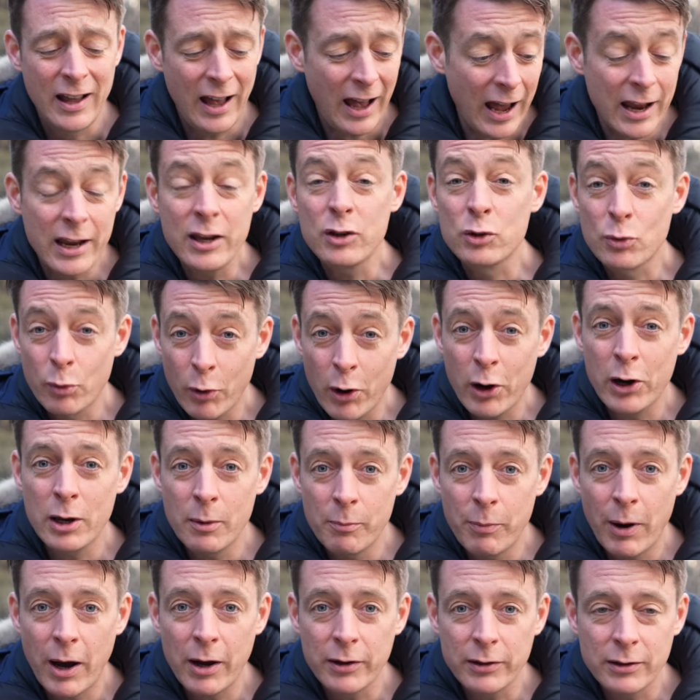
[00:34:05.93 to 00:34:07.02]
And he's worried
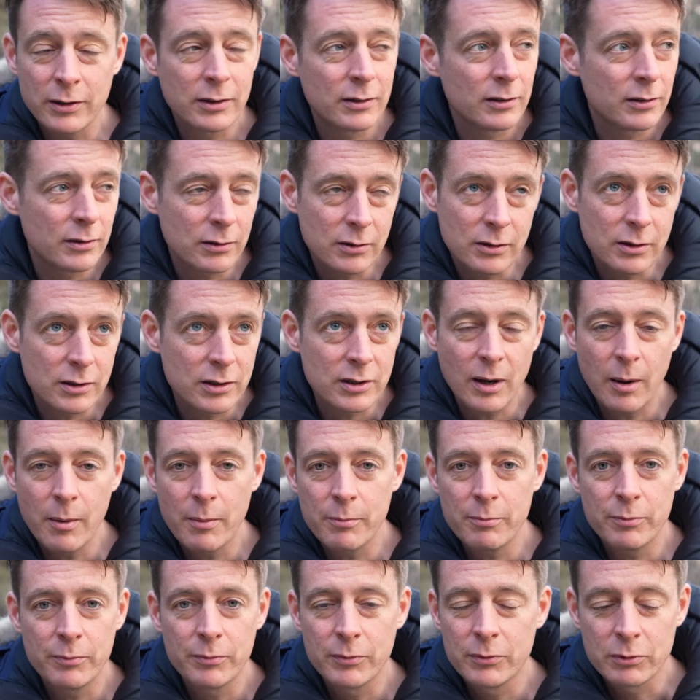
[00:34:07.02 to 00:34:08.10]
about
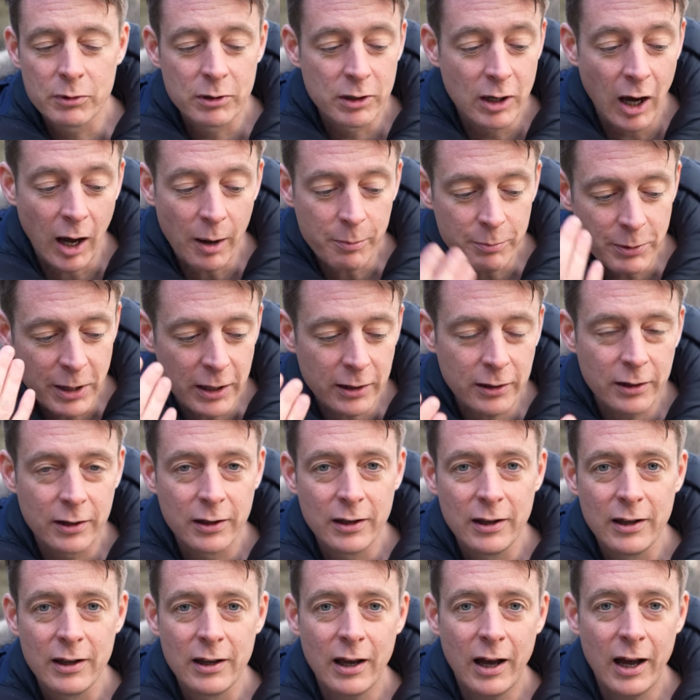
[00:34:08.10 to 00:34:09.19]
some gopnik,
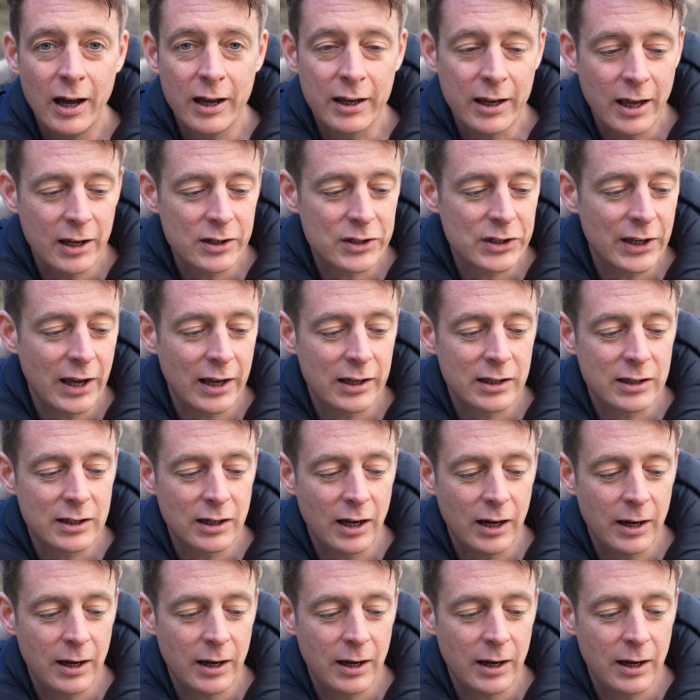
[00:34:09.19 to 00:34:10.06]
I guess, that